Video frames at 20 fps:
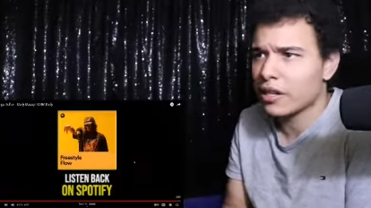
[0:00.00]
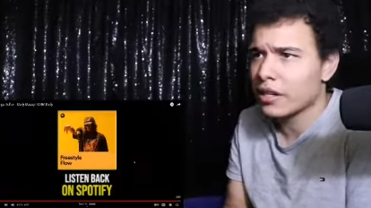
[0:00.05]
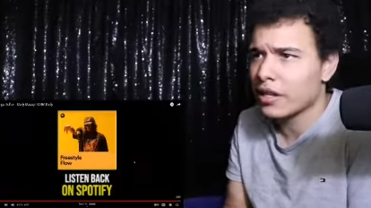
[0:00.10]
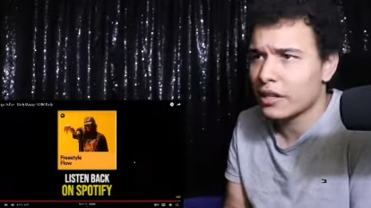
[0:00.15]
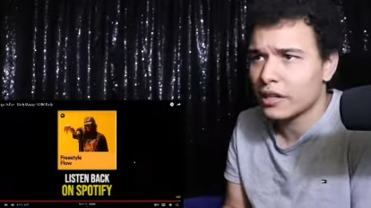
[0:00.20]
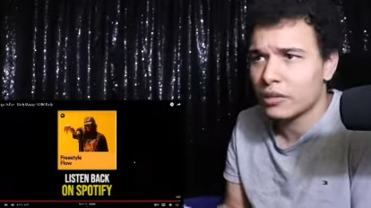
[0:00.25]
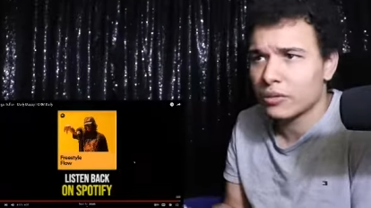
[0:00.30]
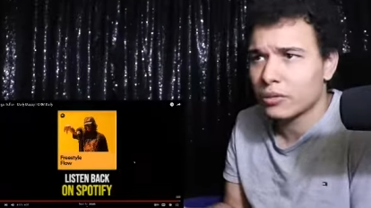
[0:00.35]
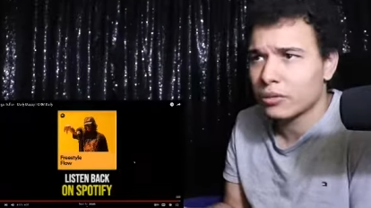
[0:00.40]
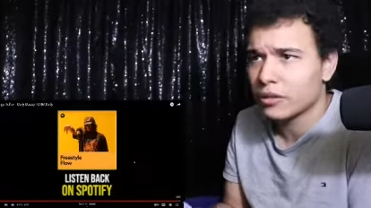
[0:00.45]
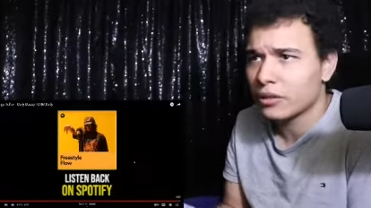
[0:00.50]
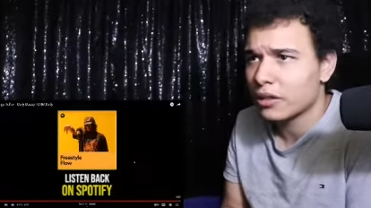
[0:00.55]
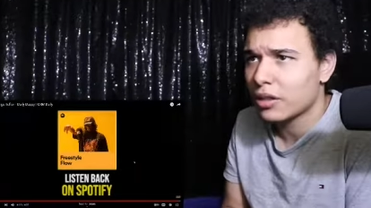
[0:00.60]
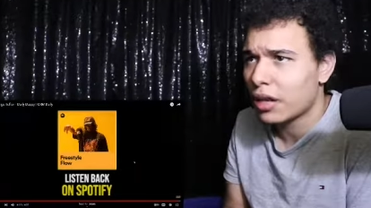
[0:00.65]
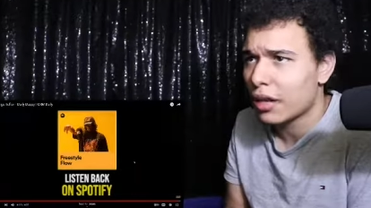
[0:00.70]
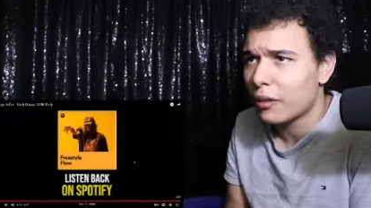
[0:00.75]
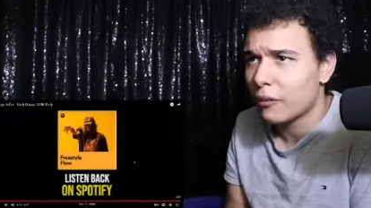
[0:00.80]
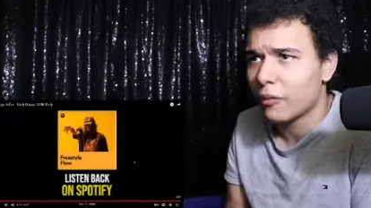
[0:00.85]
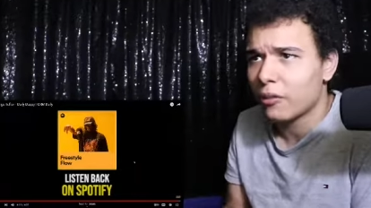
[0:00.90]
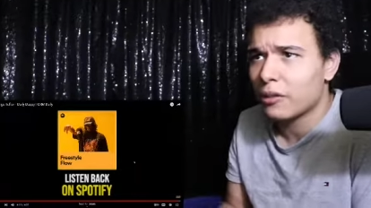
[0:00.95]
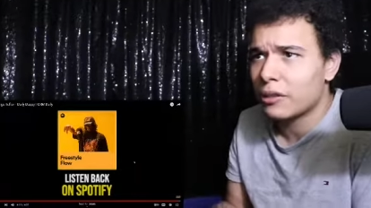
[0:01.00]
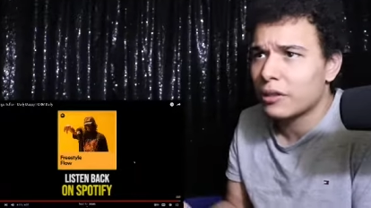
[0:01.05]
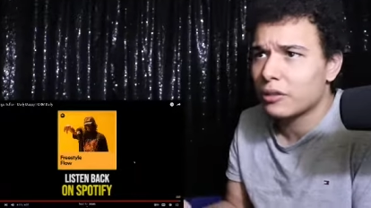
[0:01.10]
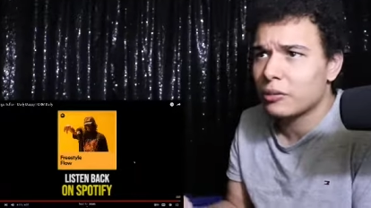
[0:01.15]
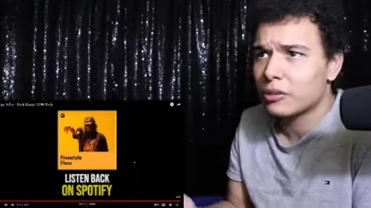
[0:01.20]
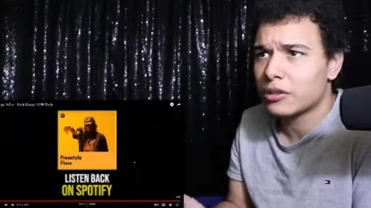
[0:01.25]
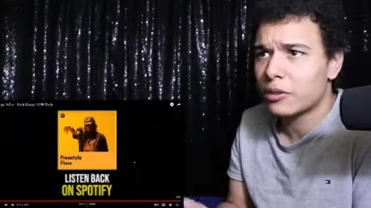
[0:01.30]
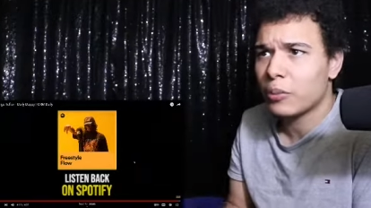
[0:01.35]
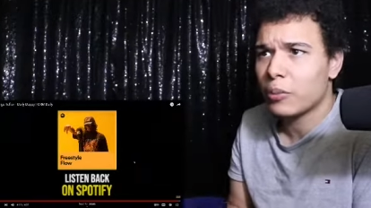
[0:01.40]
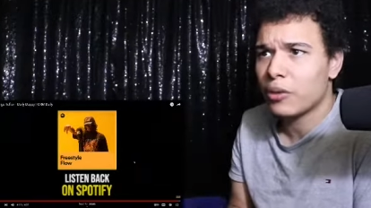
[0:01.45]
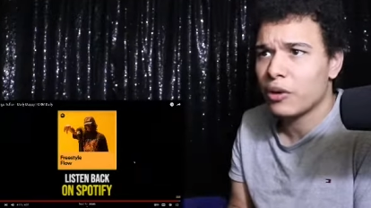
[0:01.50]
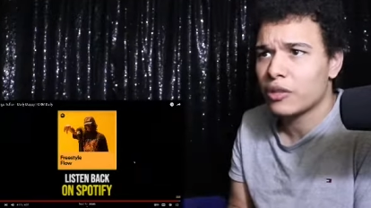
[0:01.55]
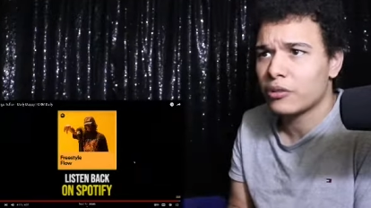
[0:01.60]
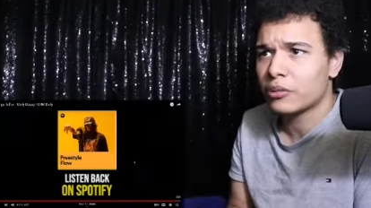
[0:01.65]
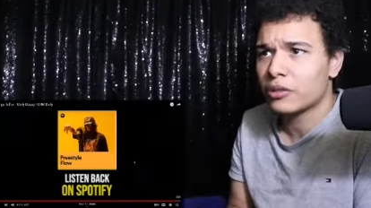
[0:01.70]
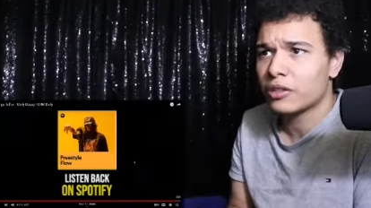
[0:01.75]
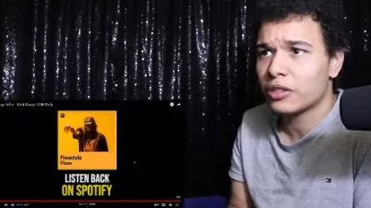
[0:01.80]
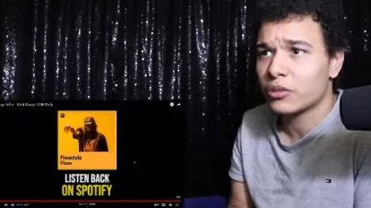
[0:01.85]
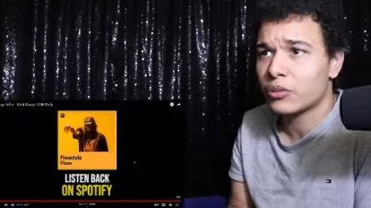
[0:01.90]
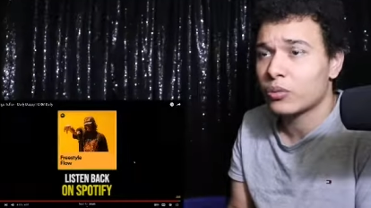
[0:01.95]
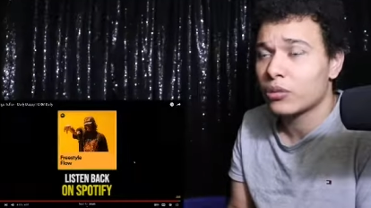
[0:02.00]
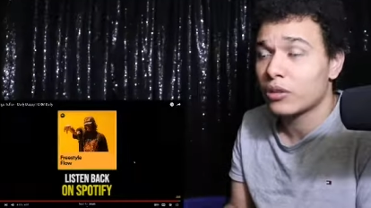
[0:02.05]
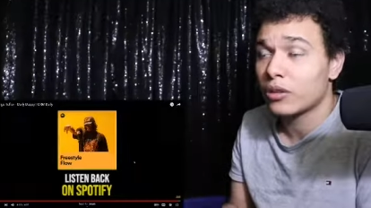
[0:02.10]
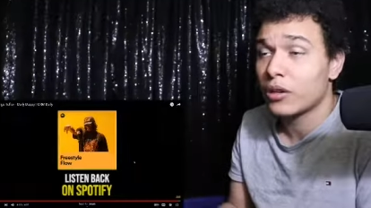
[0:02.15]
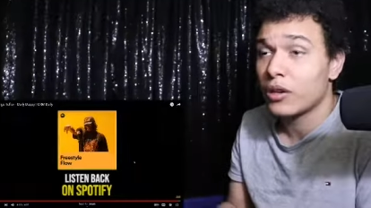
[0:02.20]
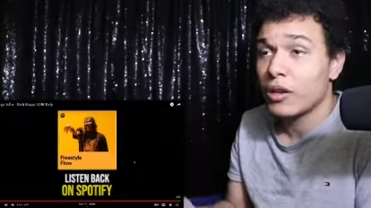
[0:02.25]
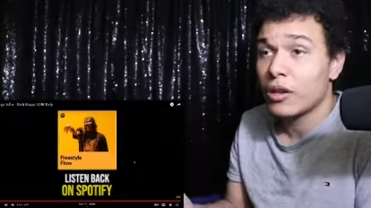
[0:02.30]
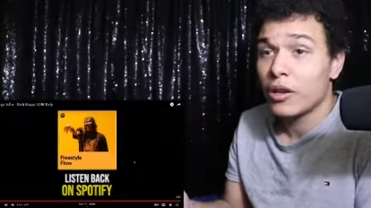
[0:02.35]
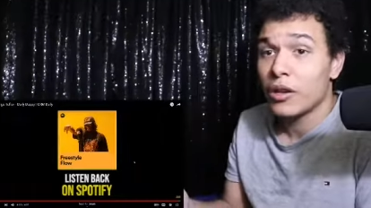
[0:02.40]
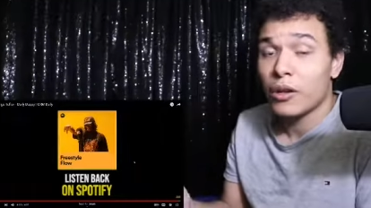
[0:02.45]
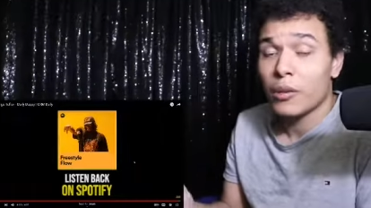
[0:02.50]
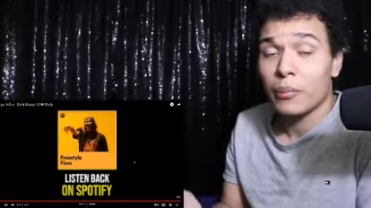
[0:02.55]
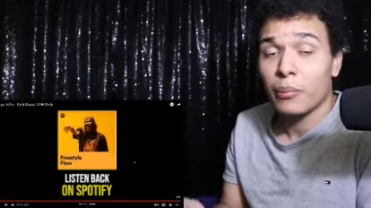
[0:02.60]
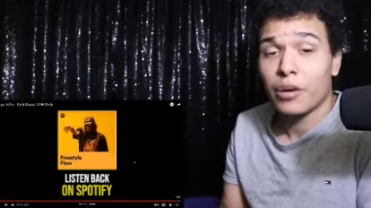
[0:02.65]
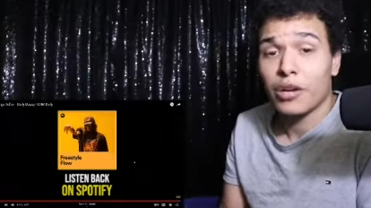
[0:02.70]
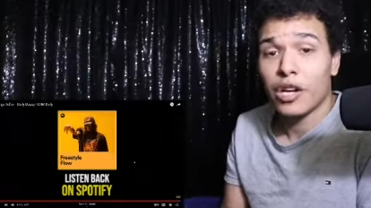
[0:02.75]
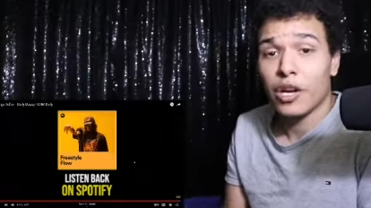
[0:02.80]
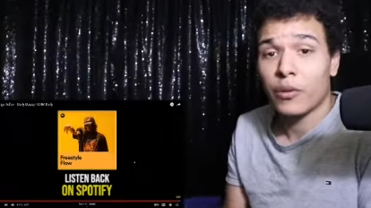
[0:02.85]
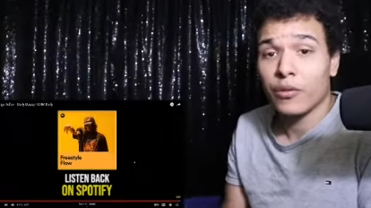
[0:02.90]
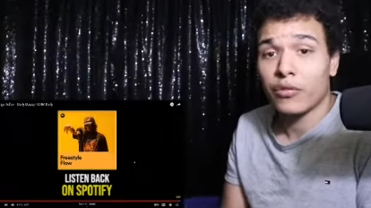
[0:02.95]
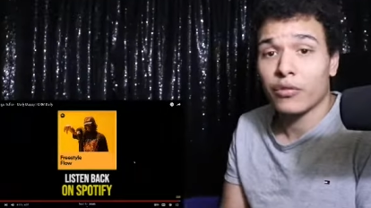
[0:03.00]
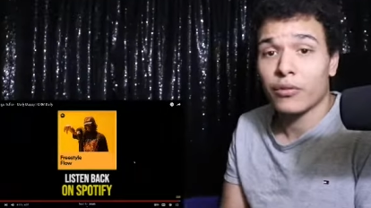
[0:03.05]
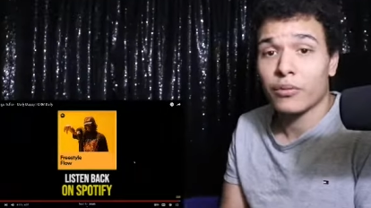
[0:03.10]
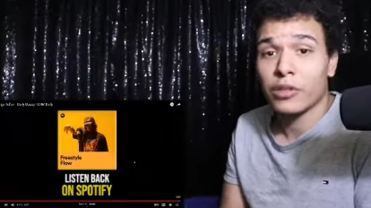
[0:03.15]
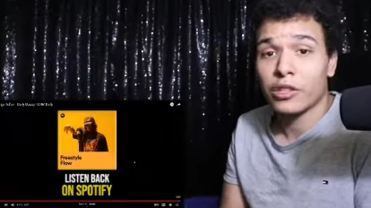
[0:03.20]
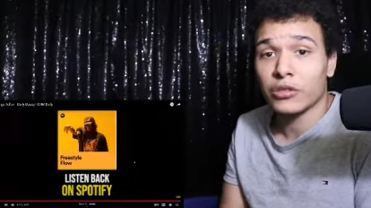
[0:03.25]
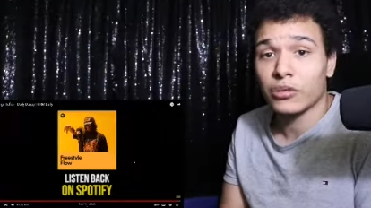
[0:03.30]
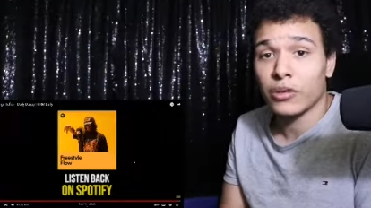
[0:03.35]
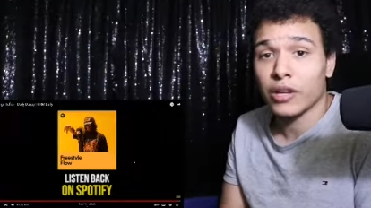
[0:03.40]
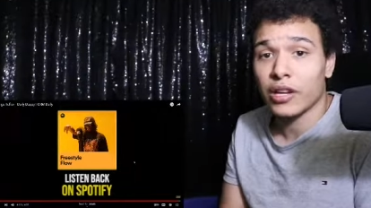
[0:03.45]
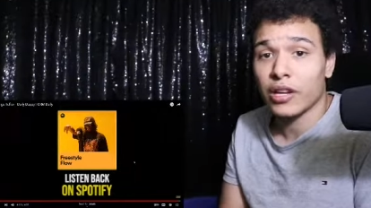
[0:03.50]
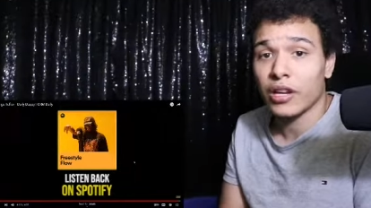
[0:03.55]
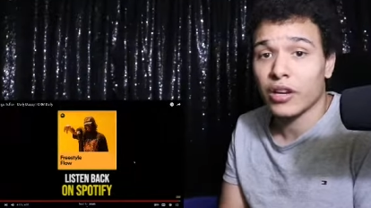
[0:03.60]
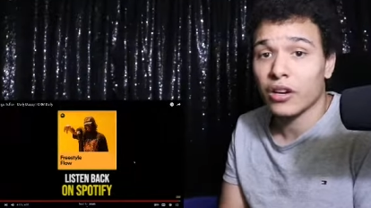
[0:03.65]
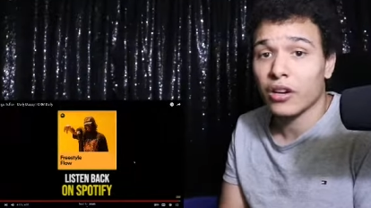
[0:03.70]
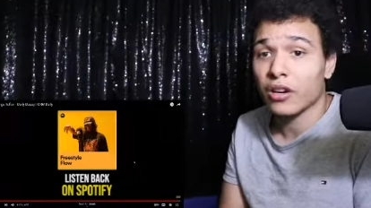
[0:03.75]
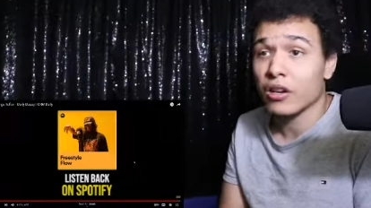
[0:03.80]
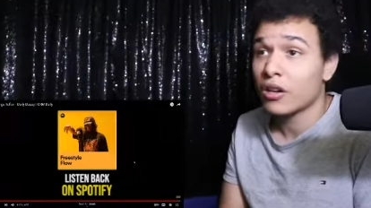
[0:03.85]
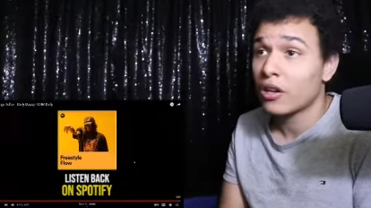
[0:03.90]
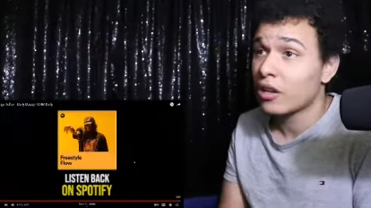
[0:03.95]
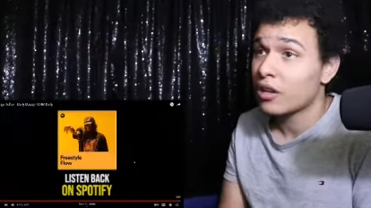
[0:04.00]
Like this was I really was impressed with this one. But coming from this right here,